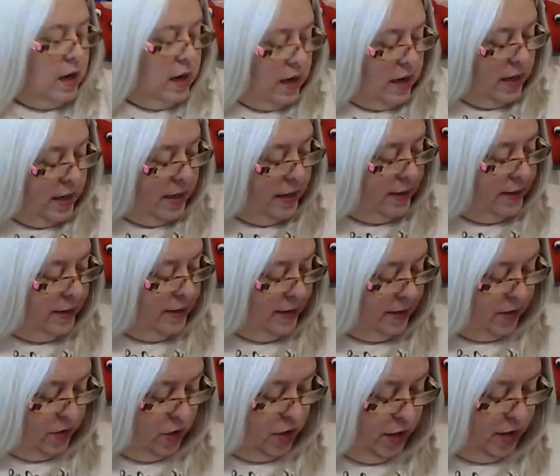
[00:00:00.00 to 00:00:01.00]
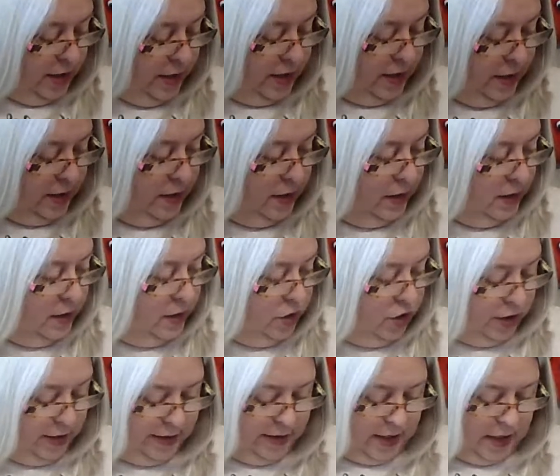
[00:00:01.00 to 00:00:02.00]
I started
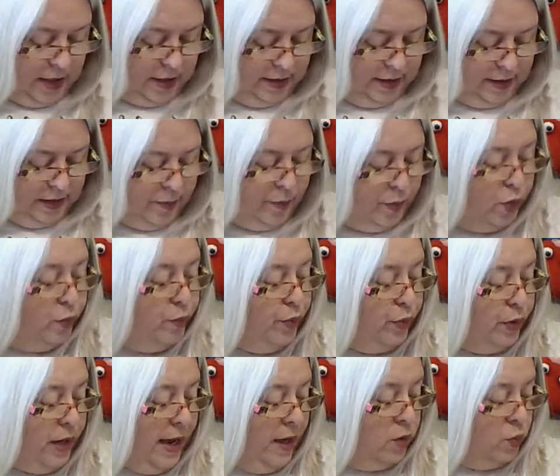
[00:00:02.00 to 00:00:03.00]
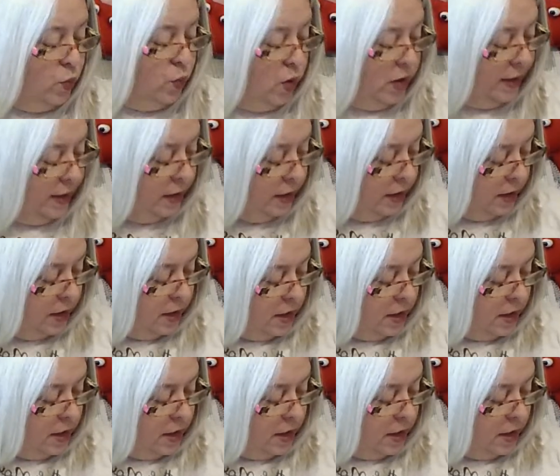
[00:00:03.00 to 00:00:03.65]
just a simple brown one,